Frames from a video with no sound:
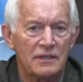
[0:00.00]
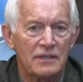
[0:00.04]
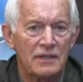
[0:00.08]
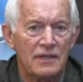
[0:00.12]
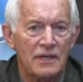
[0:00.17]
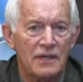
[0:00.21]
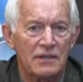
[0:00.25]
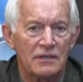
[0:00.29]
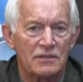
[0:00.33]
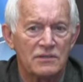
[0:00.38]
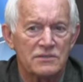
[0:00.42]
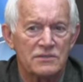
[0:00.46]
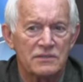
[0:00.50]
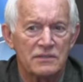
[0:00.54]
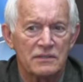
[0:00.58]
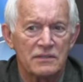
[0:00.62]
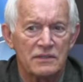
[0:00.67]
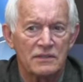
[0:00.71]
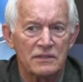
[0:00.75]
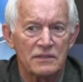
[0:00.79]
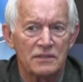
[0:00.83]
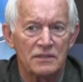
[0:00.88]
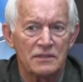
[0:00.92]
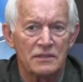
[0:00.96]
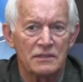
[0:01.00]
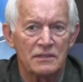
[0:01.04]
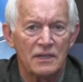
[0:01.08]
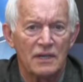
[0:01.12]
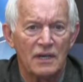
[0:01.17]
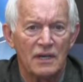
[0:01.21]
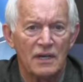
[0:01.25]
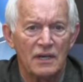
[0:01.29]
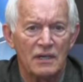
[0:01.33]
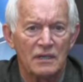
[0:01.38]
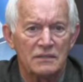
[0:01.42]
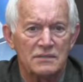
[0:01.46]
And he goes,
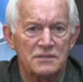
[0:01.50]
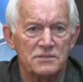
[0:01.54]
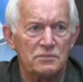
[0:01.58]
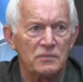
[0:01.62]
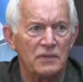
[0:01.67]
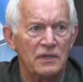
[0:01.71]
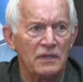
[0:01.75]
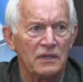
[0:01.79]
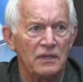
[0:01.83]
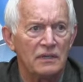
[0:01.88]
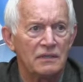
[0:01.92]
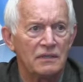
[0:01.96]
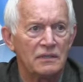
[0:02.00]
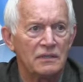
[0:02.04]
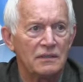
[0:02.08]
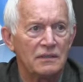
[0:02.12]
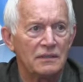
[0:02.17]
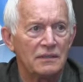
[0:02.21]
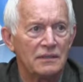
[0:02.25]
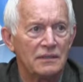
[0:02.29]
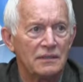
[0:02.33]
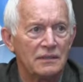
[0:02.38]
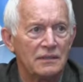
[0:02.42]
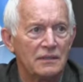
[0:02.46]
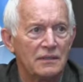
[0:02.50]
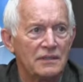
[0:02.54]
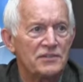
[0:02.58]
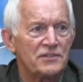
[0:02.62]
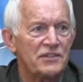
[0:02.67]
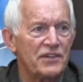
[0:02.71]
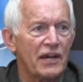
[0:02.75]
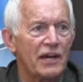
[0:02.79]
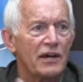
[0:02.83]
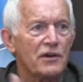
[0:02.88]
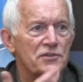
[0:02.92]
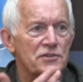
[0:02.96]
Yeah, it's me. He
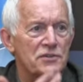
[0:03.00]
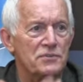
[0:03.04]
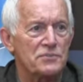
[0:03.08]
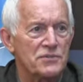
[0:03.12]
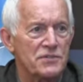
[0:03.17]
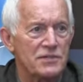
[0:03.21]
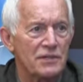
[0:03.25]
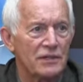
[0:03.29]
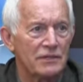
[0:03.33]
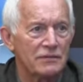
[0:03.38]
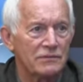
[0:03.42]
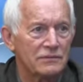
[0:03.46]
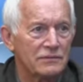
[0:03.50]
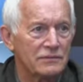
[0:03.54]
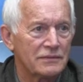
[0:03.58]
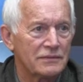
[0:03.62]
scares himself.